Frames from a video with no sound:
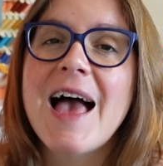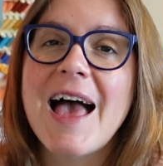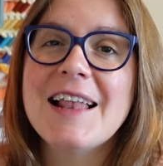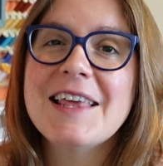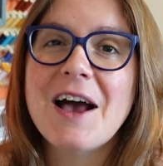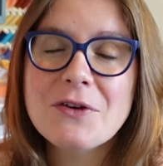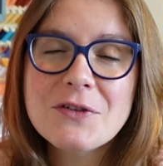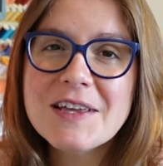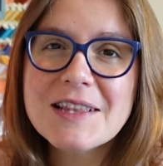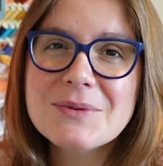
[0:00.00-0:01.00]
And the other
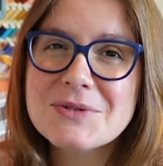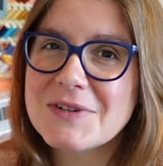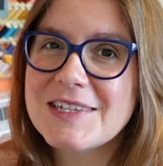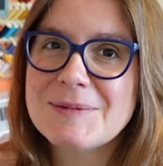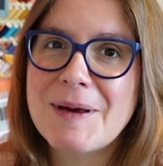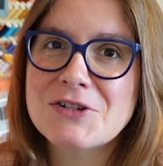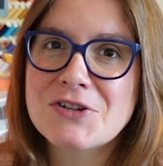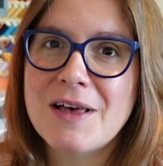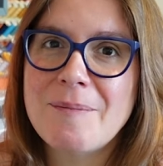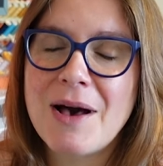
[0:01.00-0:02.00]
thing that was really
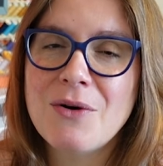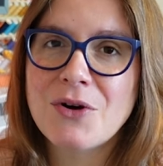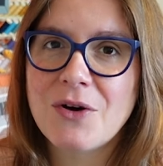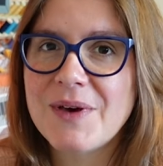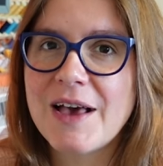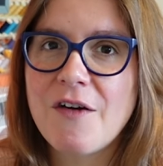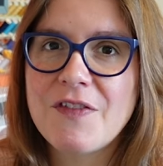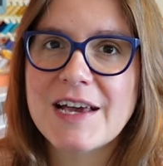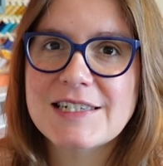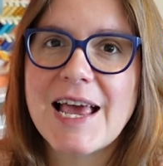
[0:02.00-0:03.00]
special about going
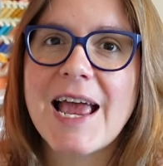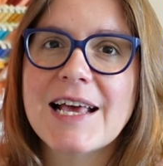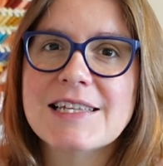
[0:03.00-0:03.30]
on that day